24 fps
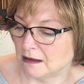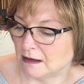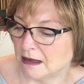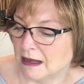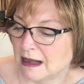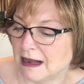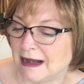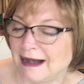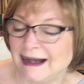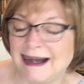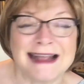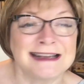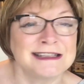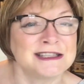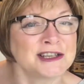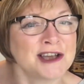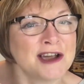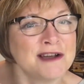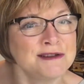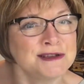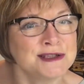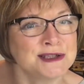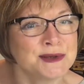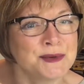let's
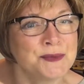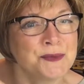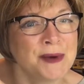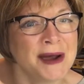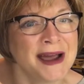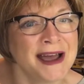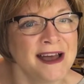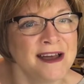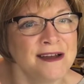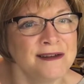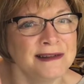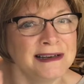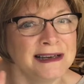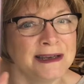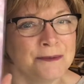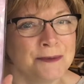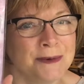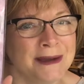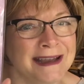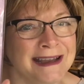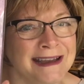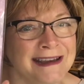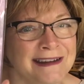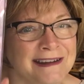go somewhere only
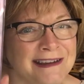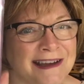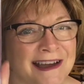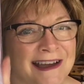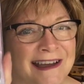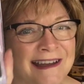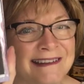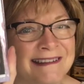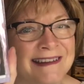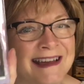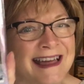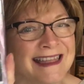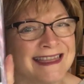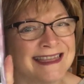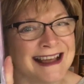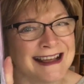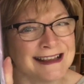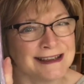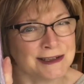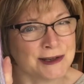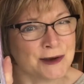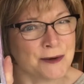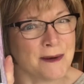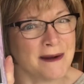we know.
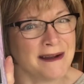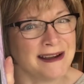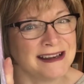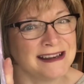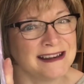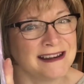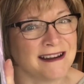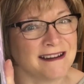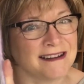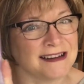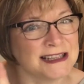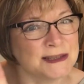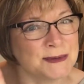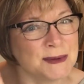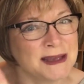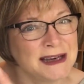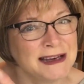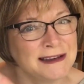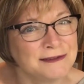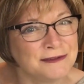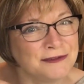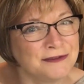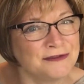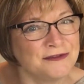That's quite nice with the
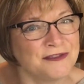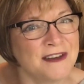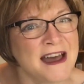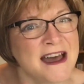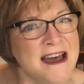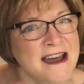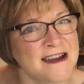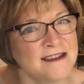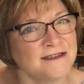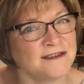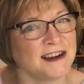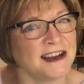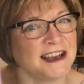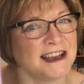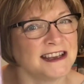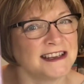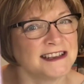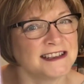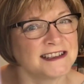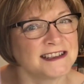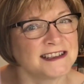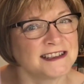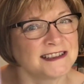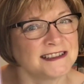little
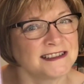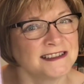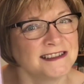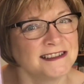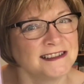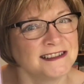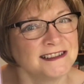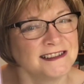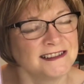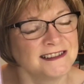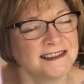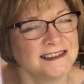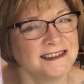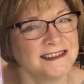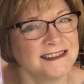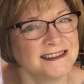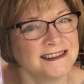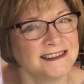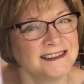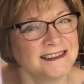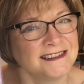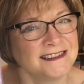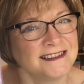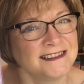fairies.
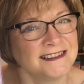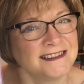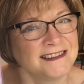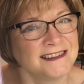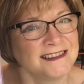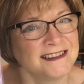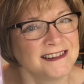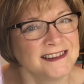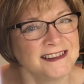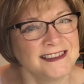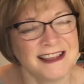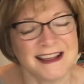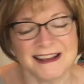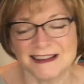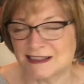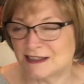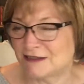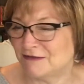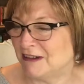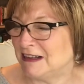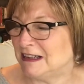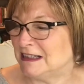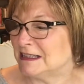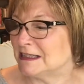
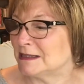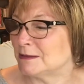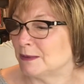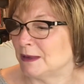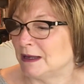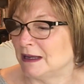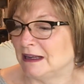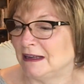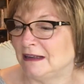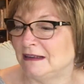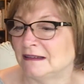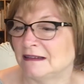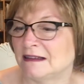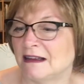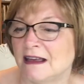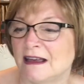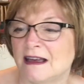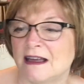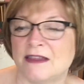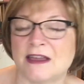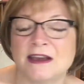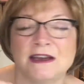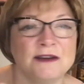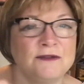That's really sweet.
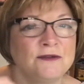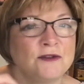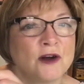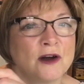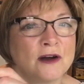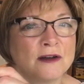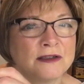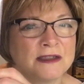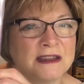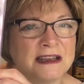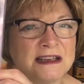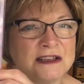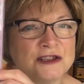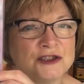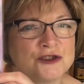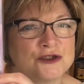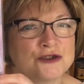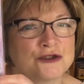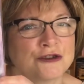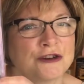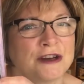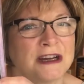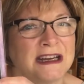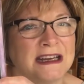And then you've got these
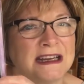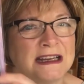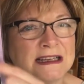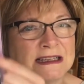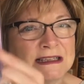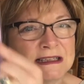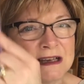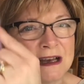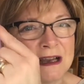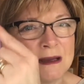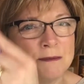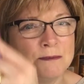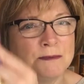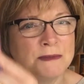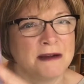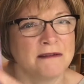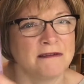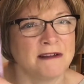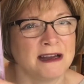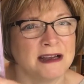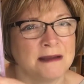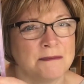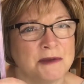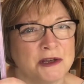trees, like
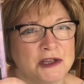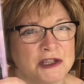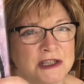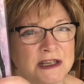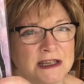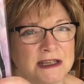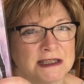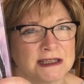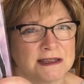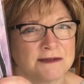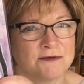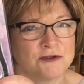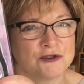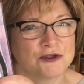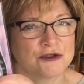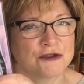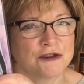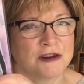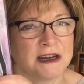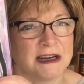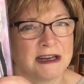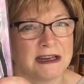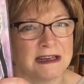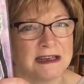mirror images of
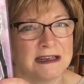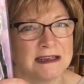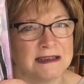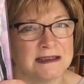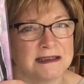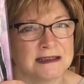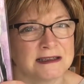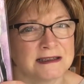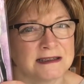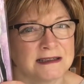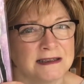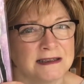trees.